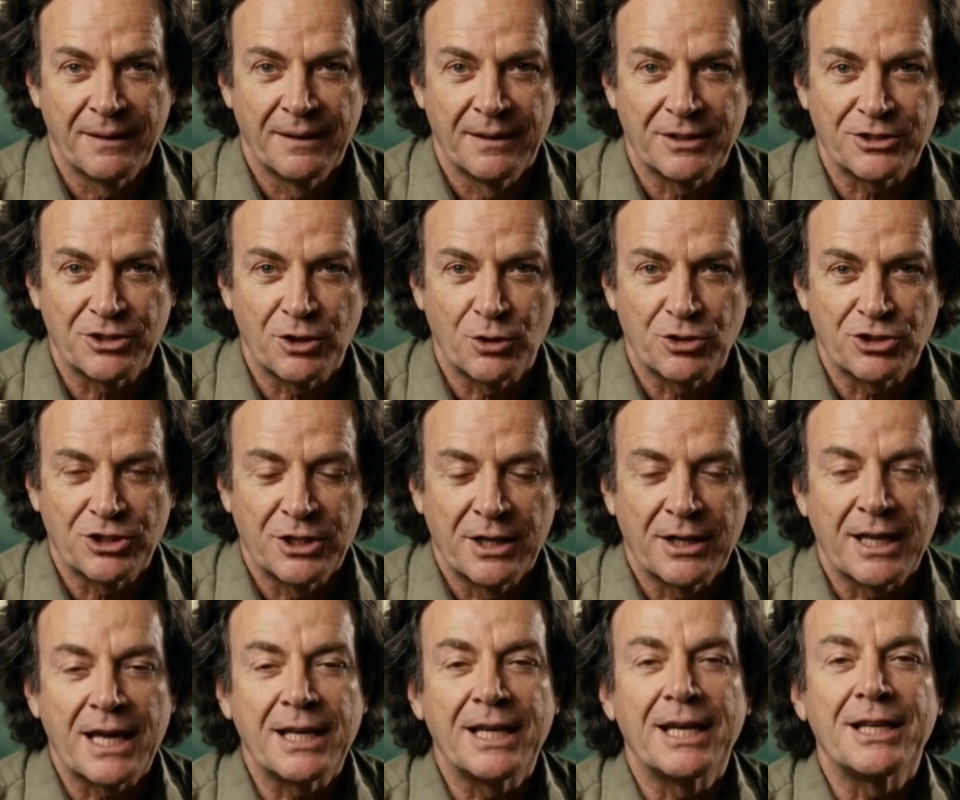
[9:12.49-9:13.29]
So
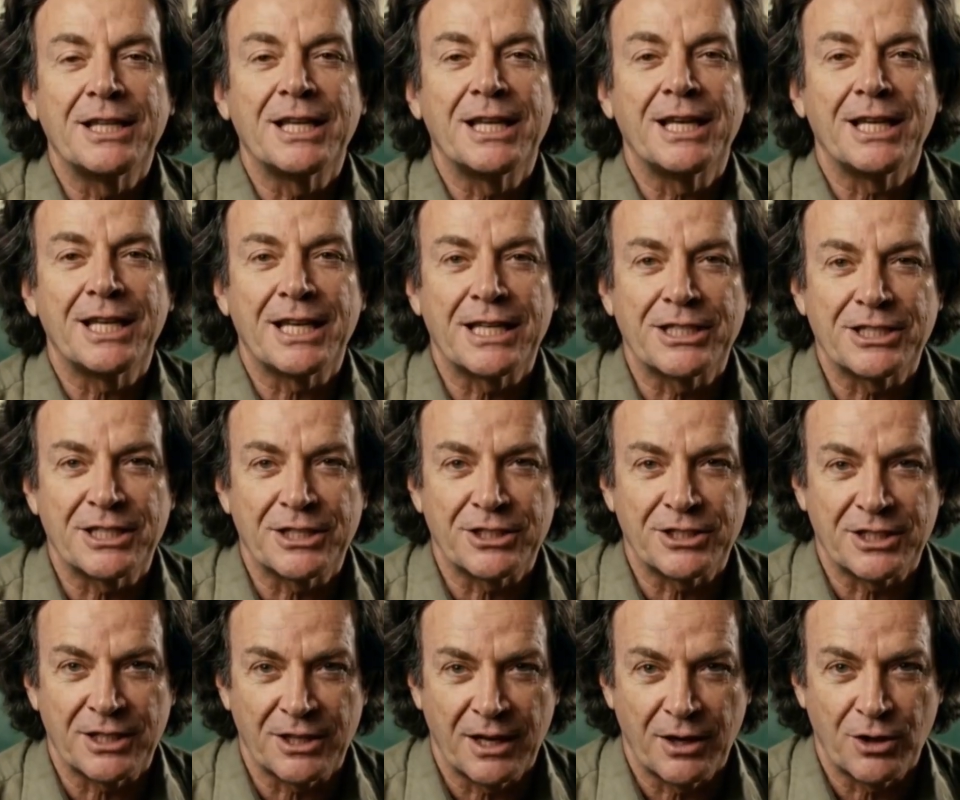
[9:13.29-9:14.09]
solidity
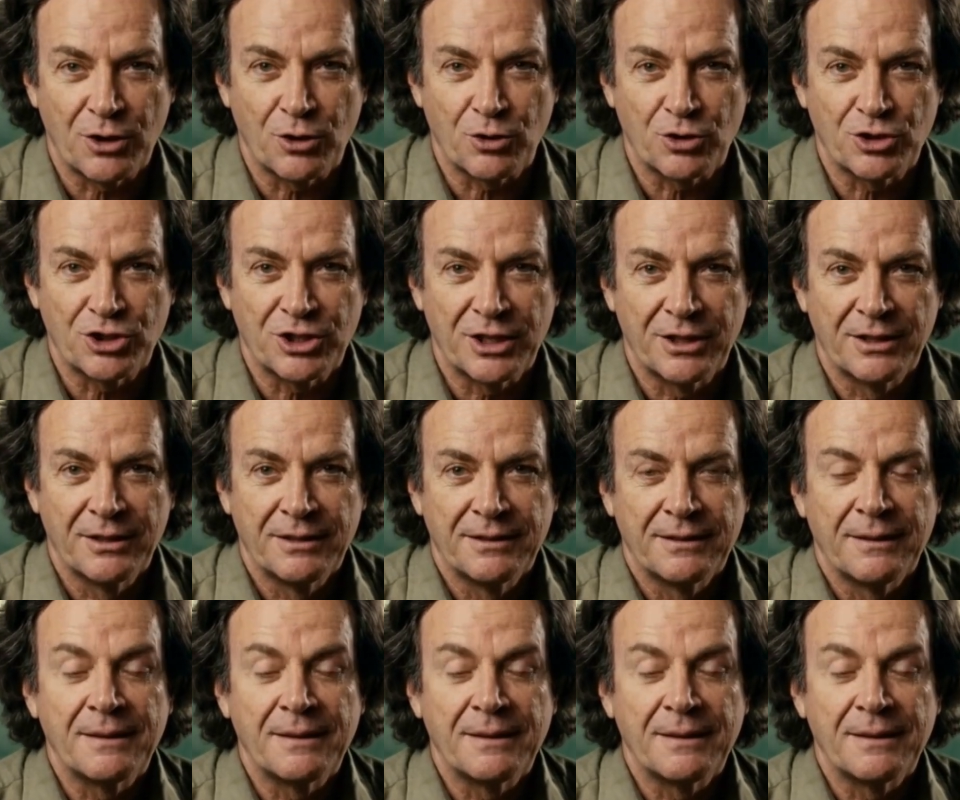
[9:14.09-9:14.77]
isn't an illusion.